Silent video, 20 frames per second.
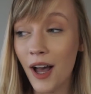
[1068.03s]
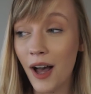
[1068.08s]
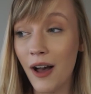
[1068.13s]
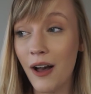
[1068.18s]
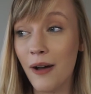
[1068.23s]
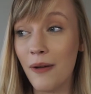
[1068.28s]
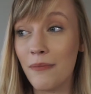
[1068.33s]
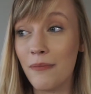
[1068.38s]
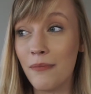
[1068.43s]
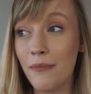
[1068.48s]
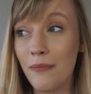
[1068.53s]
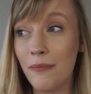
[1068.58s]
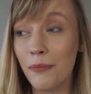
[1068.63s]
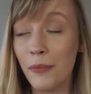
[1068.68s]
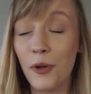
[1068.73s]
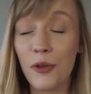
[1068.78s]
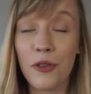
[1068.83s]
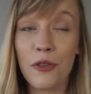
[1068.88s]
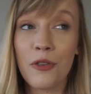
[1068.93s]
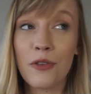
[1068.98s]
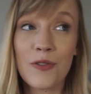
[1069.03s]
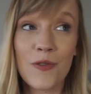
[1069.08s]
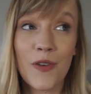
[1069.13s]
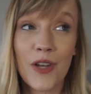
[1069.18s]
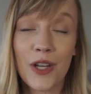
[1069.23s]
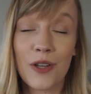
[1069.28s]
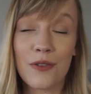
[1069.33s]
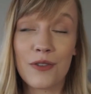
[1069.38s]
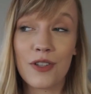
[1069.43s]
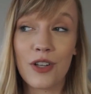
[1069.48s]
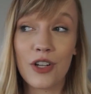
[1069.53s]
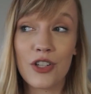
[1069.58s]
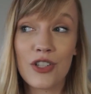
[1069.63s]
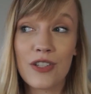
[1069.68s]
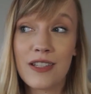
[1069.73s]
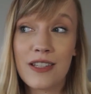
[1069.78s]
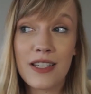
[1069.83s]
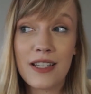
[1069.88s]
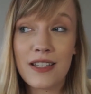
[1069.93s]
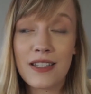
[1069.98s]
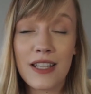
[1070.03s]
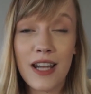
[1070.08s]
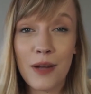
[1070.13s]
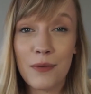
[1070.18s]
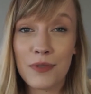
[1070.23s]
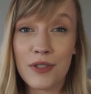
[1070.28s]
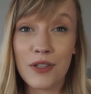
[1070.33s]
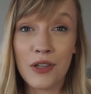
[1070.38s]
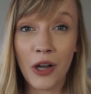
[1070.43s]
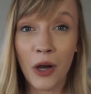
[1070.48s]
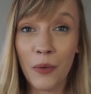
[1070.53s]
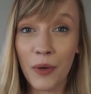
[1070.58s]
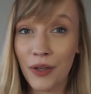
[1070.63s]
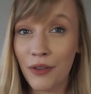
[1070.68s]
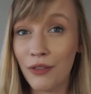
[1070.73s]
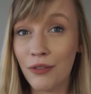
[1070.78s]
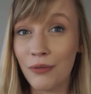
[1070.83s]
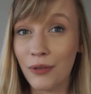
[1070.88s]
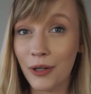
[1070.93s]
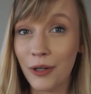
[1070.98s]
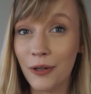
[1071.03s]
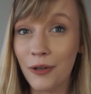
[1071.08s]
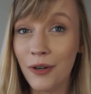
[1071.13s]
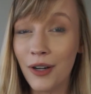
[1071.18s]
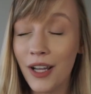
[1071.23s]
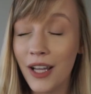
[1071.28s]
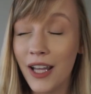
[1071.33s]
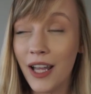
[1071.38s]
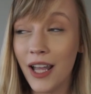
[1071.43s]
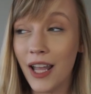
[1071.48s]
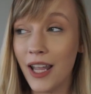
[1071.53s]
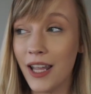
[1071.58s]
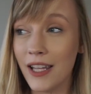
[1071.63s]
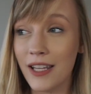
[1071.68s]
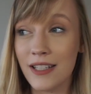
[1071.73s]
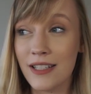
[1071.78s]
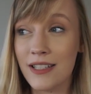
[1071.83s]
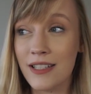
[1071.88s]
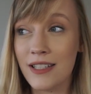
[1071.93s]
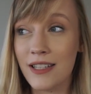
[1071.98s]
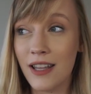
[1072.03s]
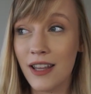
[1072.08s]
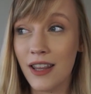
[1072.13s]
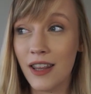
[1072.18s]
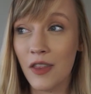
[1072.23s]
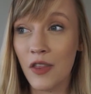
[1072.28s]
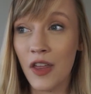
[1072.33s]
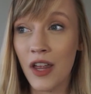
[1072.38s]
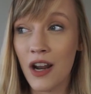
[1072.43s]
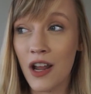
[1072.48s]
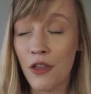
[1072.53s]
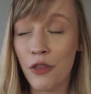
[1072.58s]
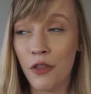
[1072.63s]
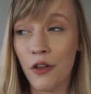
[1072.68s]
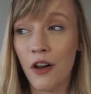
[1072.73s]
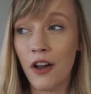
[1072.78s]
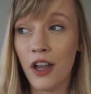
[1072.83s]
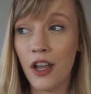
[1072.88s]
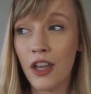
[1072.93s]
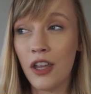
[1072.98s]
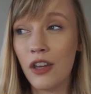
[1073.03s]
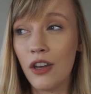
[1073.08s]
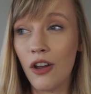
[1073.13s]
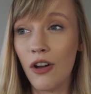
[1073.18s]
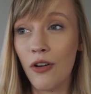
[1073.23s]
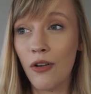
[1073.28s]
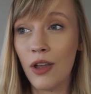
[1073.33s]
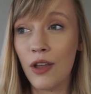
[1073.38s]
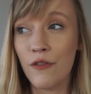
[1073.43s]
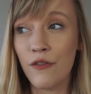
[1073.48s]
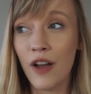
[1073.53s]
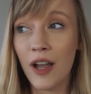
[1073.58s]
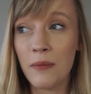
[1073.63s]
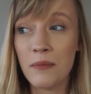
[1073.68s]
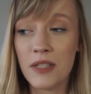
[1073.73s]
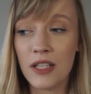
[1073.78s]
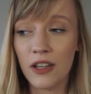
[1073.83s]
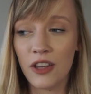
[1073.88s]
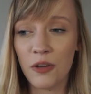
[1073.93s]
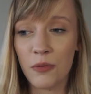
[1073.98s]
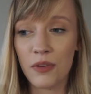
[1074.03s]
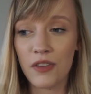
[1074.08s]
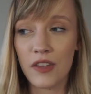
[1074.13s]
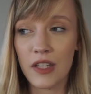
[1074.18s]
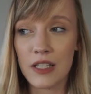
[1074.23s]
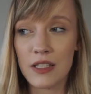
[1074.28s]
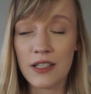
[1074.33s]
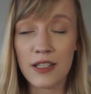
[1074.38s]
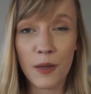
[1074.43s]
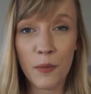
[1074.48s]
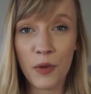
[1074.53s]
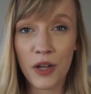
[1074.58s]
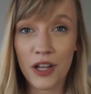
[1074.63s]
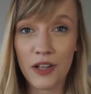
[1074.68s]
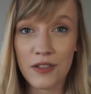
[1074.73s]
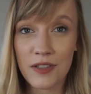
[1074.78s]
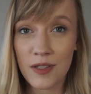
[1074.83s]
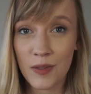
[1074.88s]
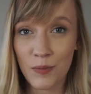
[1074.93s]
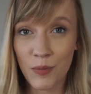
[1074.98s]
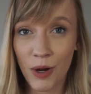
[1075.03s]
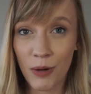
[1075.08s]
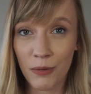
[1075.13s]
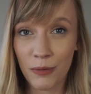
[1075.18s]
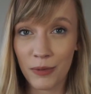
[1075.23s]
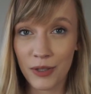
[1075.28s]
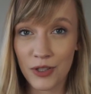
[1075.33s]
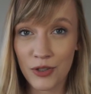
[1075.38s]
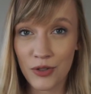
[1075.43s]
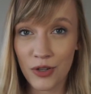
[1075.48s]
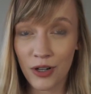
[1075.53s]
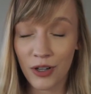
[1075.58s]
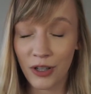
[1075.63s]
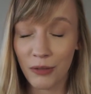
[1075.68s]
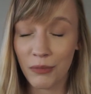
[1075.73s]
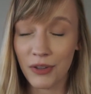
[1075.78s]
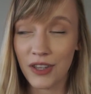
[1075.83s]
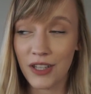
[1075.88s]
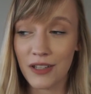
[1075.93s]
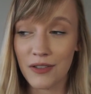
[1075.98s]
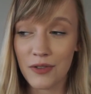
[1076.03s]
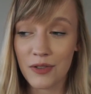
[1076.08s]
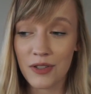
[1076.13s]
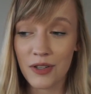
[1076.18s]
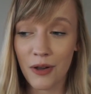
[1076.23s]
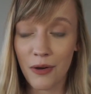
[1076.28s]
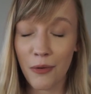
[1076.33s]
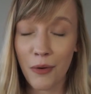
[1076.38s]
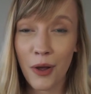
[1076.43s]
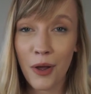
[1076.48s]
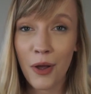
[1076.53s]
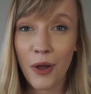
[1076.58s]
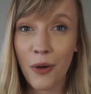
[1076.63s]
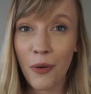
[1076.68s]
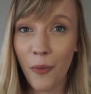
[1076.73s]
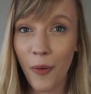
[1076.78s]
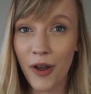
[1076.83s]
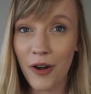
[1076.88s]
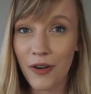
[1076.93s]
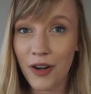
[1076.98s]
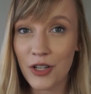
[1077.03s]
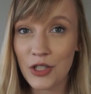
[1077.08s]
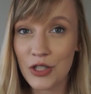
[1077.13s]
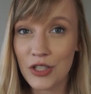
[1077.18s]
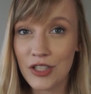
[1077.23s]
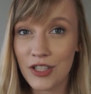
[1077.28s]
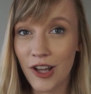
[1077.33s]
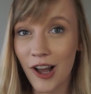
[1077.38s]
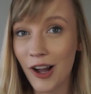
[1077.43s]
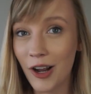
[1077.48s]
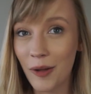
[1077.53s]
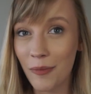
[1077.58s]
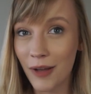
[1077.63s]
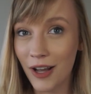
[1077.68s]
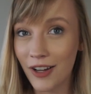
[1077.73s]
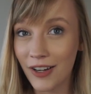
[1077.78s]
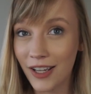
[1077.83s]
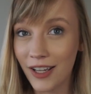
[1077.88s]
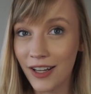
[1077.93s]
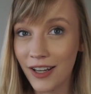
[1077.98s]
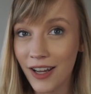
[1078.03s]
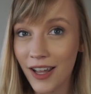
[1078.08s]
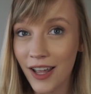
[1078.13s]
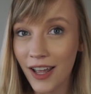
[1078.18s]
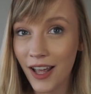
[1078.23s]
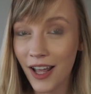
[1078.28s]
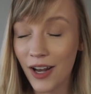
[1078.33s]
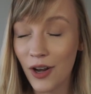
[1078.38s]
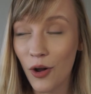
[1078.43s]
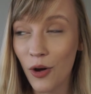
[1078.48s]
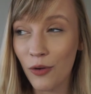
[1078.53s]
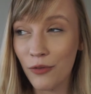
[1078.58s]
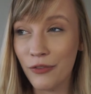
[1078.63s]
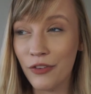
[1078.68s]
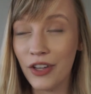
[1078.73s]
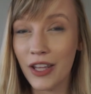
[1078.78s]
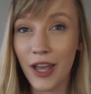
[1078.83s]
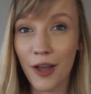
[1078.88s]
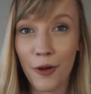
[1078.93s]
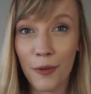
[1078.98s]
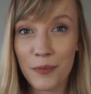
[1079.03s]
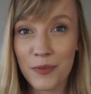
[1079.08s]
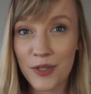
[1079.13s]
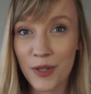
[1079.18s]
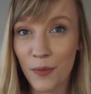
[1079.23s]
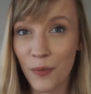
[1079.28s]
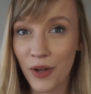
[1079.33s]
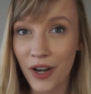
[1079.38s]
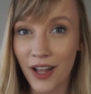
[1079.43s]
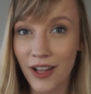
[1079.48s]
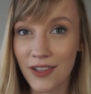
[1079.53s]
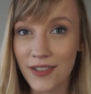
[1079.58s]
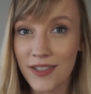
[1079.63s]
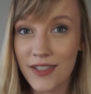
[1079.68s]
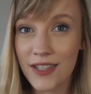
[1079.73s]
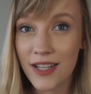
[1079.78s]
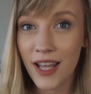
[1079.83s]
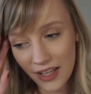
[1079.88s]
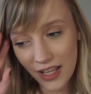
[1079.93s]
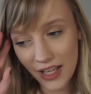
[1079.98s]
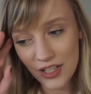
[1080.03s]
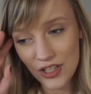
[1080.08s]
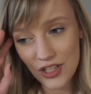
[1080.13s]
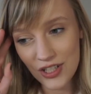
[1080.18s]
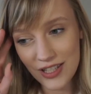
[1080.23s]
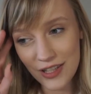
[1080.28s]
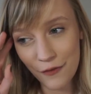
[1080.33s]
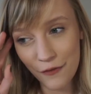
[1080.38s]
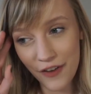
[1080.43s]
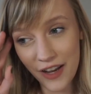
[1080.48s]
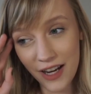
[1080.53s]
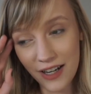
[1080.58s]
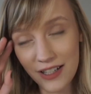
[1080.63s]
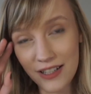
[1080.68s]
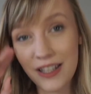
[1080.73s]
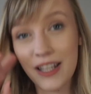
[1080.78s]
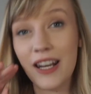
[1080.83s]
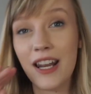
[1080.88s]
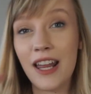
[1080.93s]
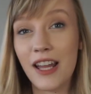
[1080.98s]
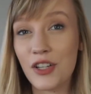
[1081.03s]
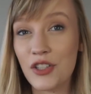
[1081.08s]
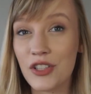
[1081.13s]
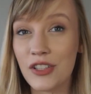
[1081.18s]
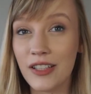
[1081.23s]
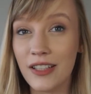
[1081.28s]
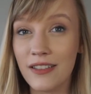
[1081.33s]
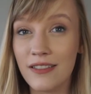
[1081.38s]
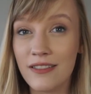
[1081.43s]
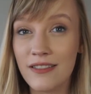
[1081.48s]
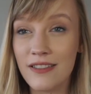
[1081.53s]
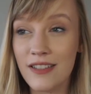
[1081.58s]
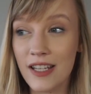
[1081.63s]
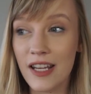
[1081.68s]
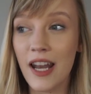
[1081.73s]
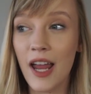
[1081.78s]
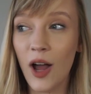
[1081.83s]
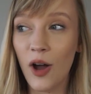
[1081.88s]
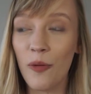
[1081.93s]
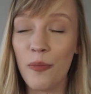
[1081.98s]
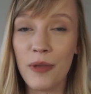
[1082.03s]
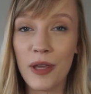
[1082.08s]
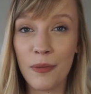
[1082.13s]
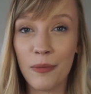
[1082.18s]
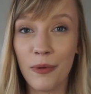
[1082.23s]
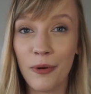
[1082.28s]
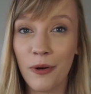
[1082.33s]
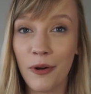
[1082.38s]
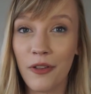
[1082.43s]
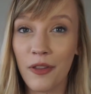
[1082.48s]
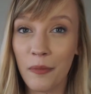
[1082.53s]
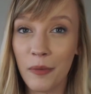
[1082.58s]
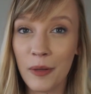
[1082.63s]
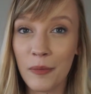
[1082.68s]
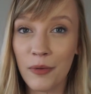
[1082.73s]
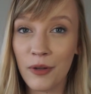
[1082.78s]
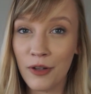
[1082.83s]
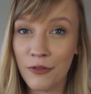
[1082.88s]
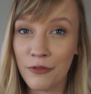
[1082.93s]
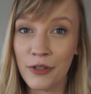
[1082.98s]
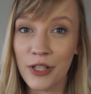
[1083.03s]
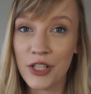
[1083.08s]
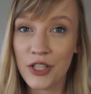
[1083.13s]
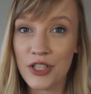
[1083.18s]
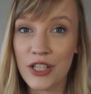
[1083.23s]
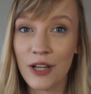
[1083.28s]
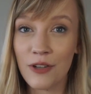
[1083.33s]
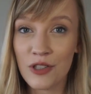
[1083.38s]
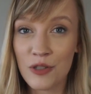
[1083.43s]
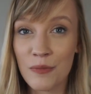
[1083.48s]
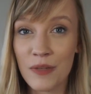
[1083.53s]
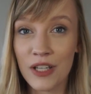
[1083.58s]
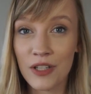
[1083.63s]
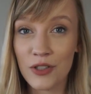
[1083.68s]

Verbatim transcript: Um, both of those videos are just things that I was going through and that I thought, you know, if I'm dealing with this, someone else is probably struggling with this. So why don't I just talk about it and hopefully help someone else? And just the fact that it actually did help people or that people have reached out to me